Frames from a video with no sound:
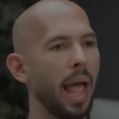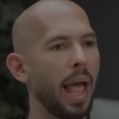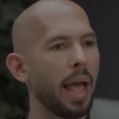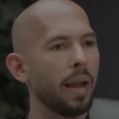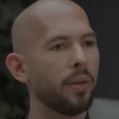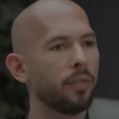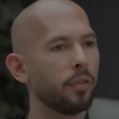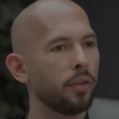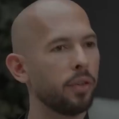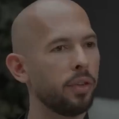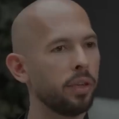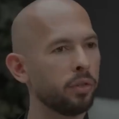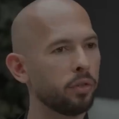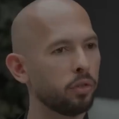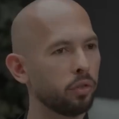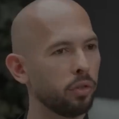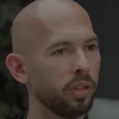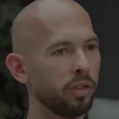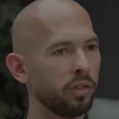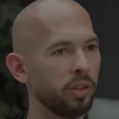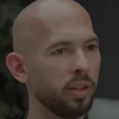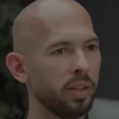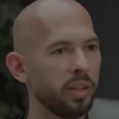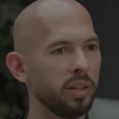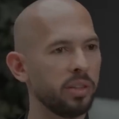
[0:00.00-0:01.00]
And for this
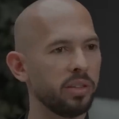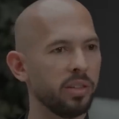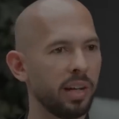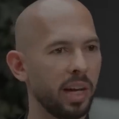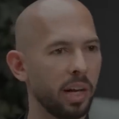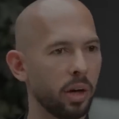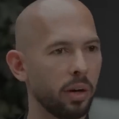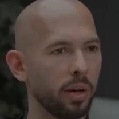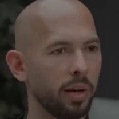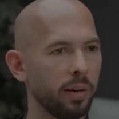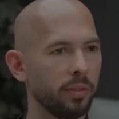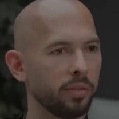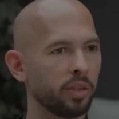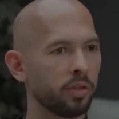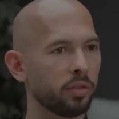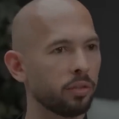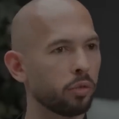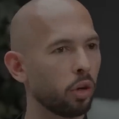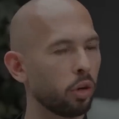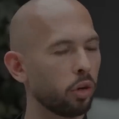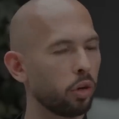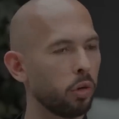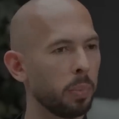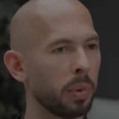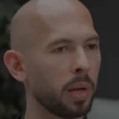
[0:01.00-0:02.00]
reason, these narratives have
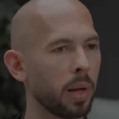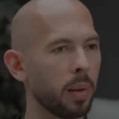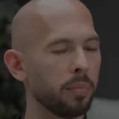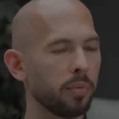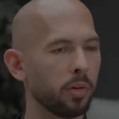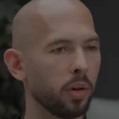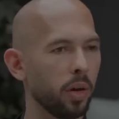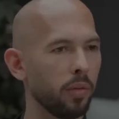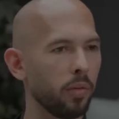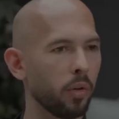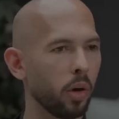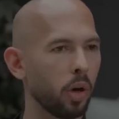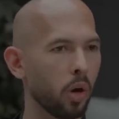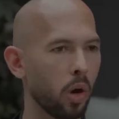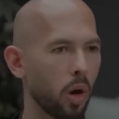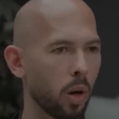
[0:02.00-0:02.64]
started to become very, very